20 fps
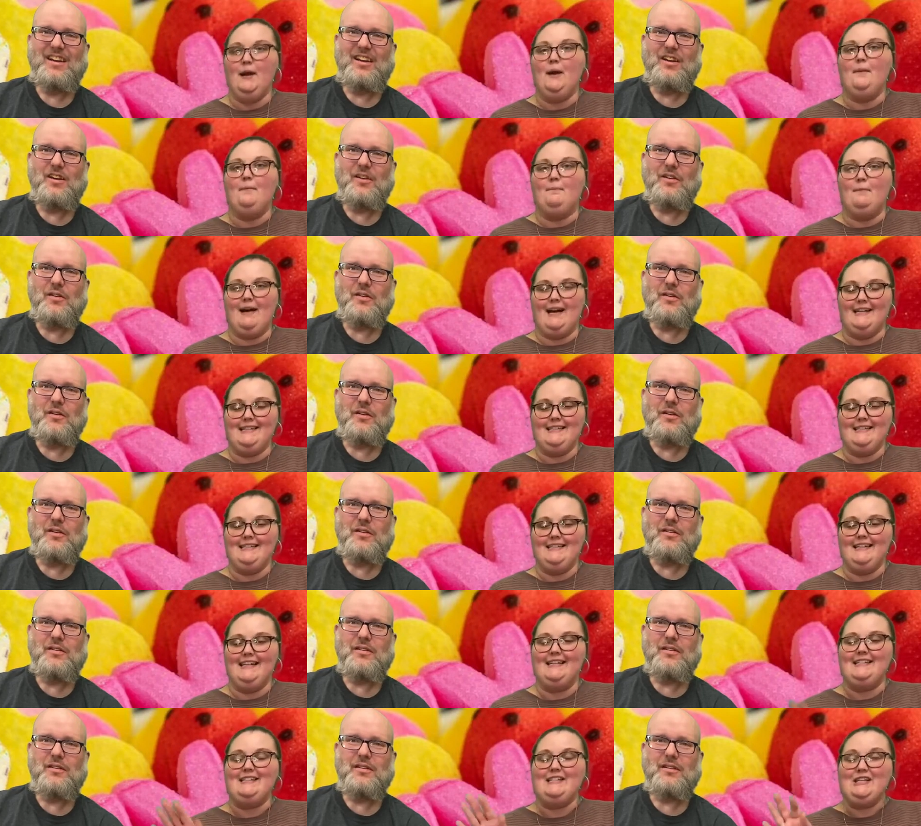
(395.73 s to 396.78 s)
Speaker 1: But
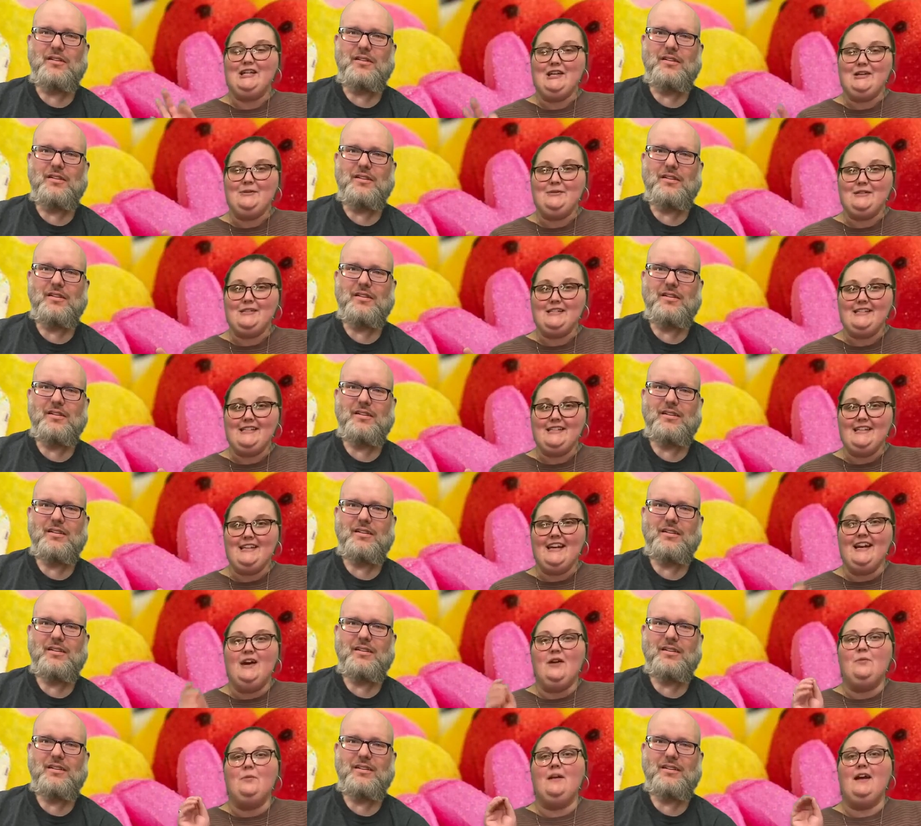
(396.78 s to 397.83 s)
it's cute.
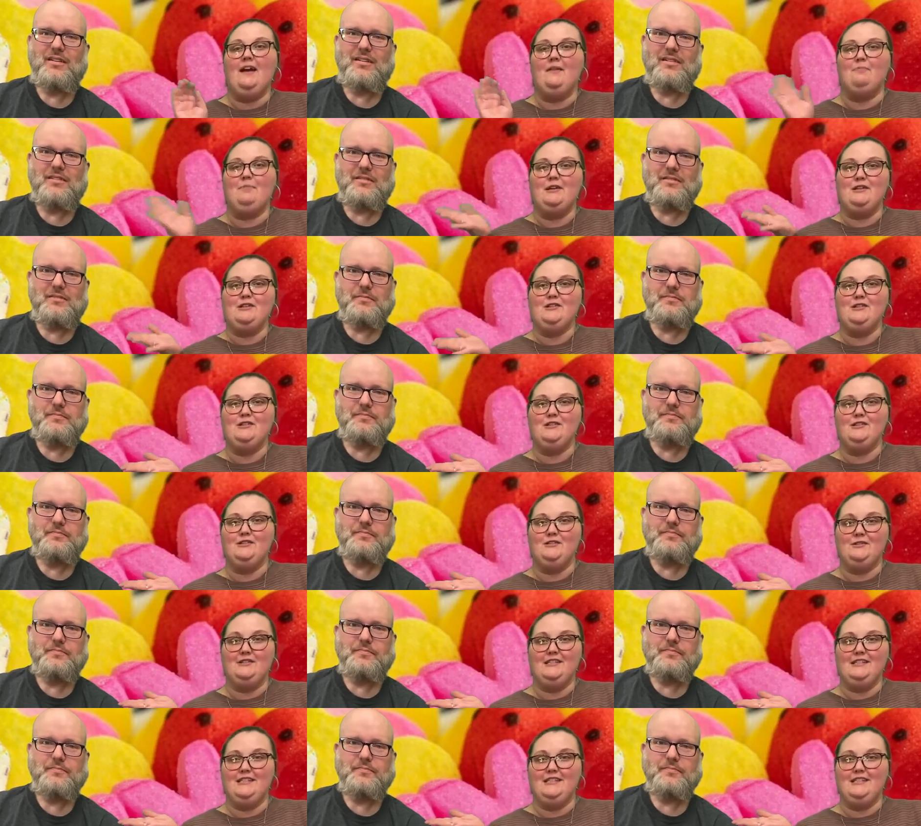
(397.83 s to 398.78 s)
We have pictures. You'll see